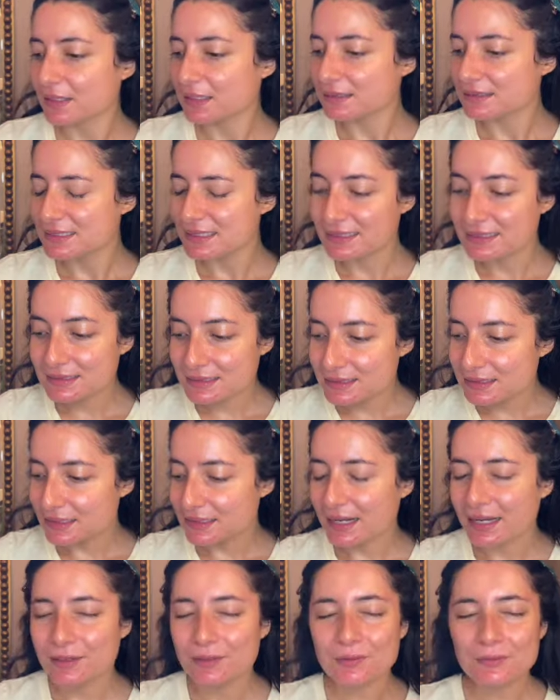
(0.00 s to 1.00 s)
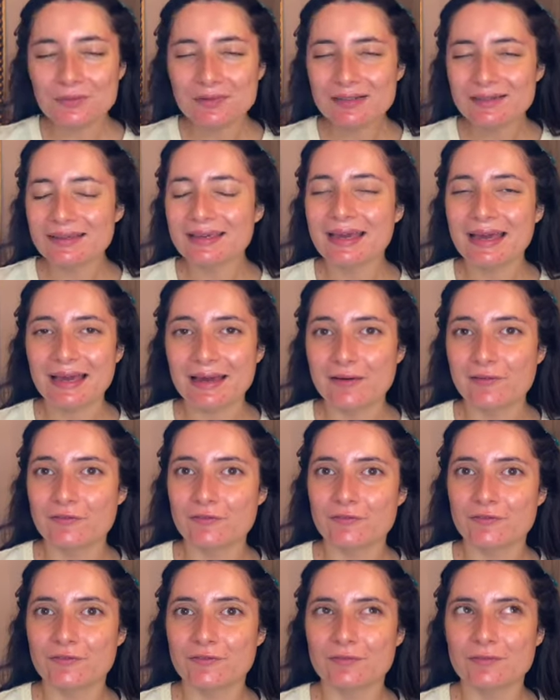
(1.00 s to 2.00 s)
tinted. I don't really have
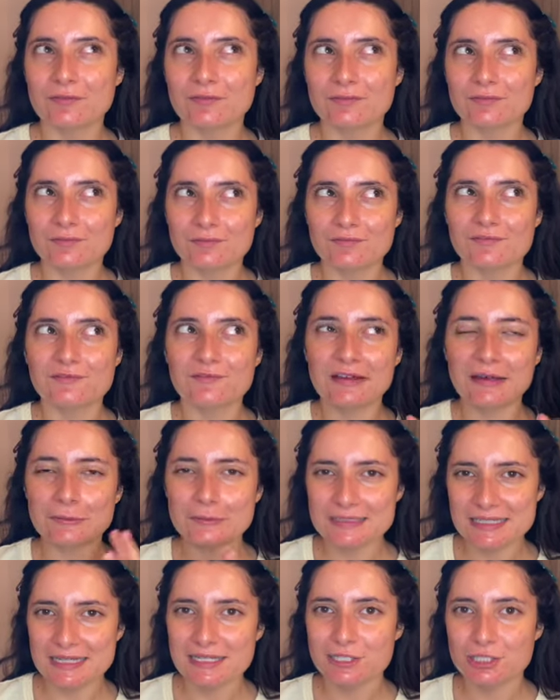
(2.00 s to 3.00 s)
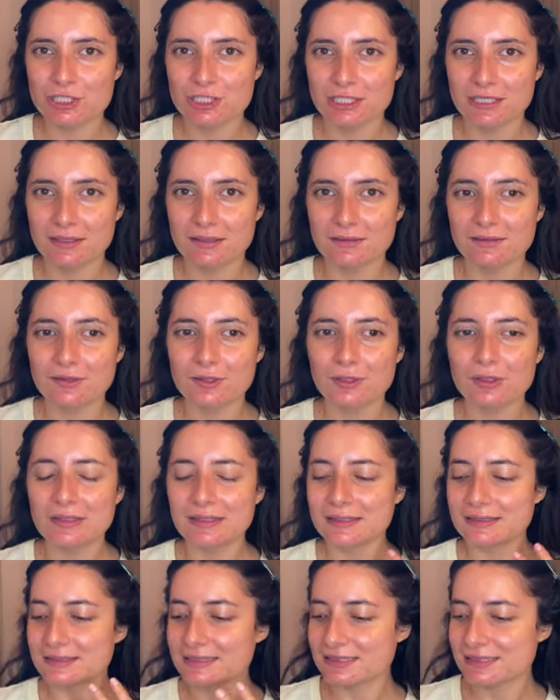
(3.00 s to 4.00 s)
foundation or
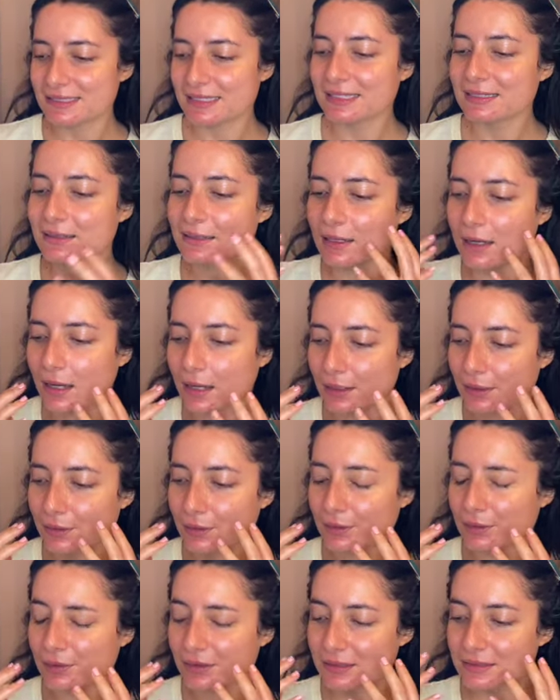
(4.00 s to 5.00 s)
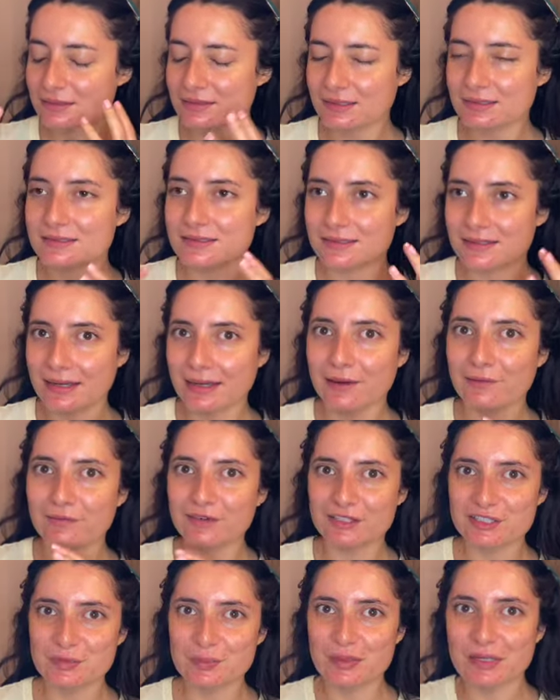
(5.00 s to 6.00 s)
like skin color that doesn't have
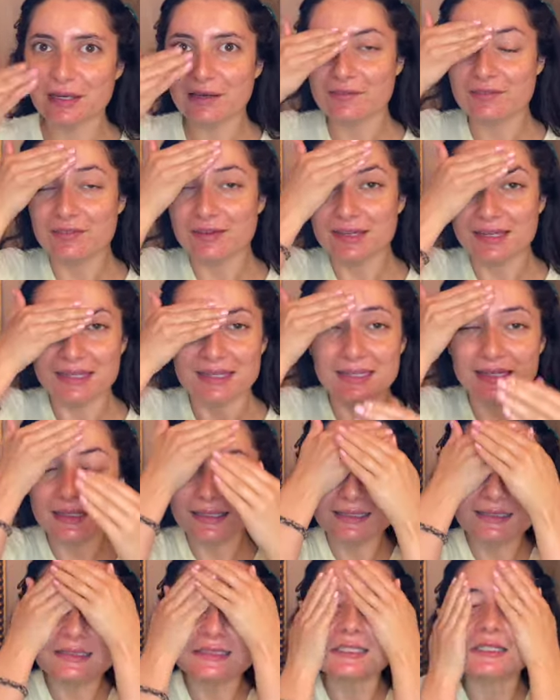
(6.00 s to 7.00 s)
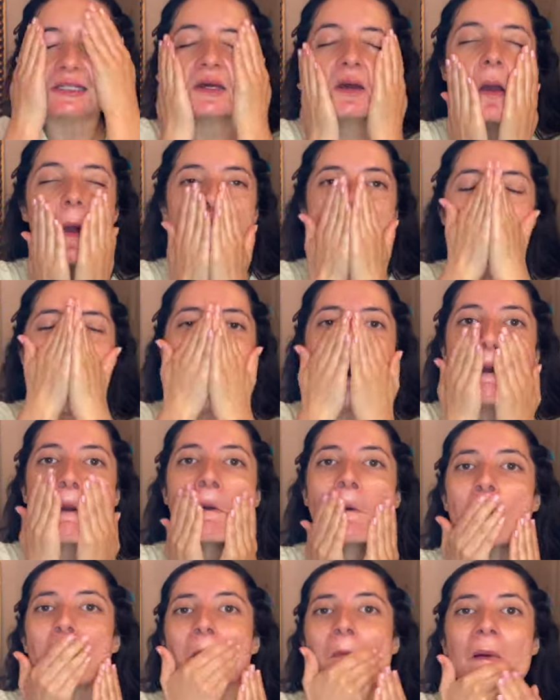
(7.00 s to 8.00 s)
SPF in it.
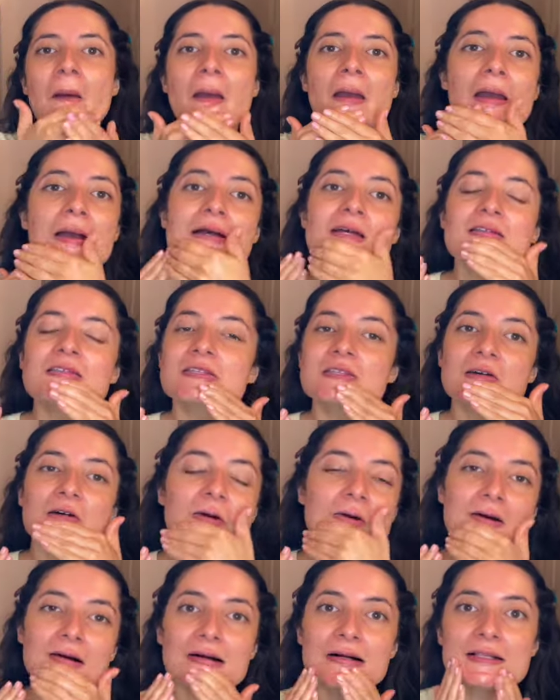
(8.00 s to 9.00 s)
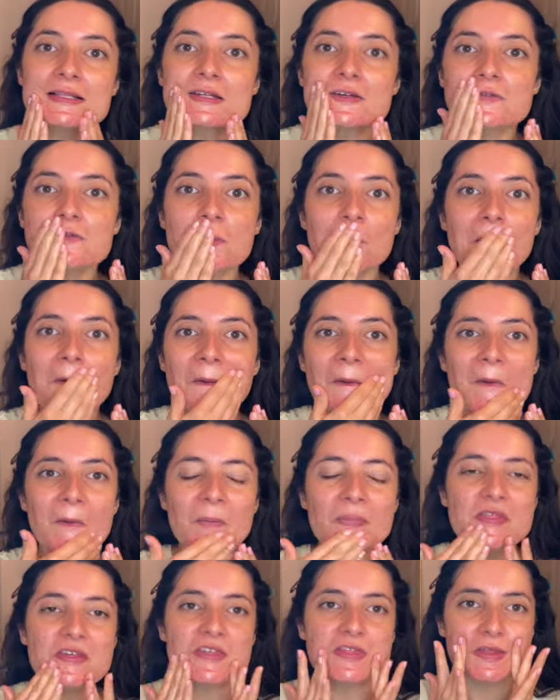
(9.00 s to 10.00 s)
So all of
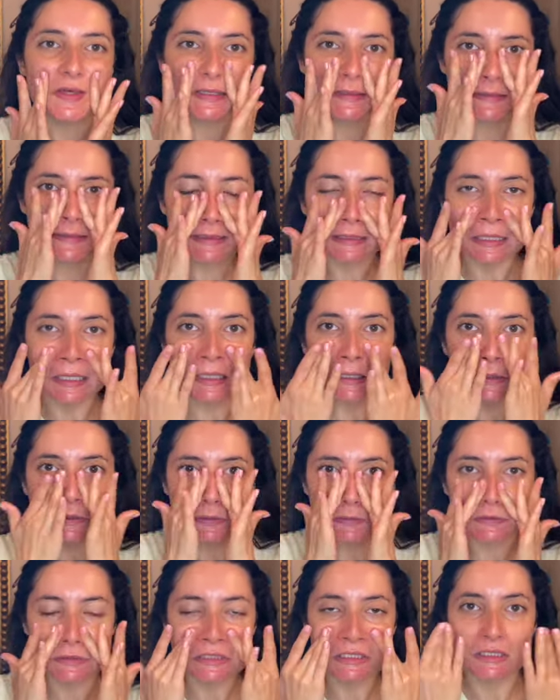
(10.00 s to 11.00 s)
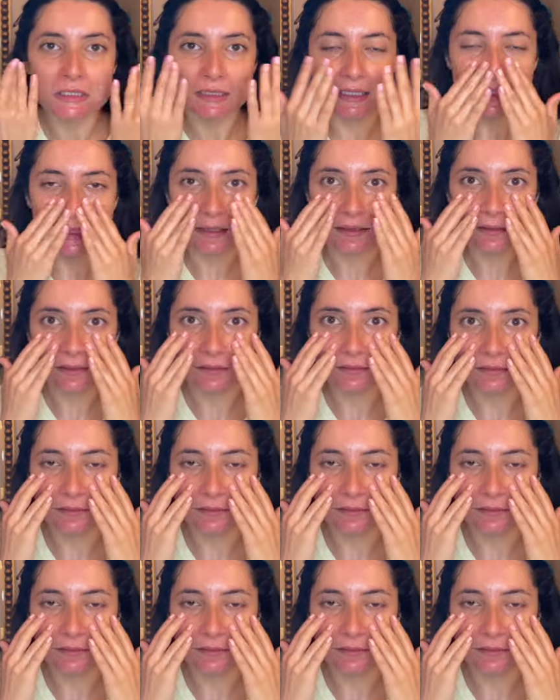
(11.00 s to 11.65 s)
the things that I use to like,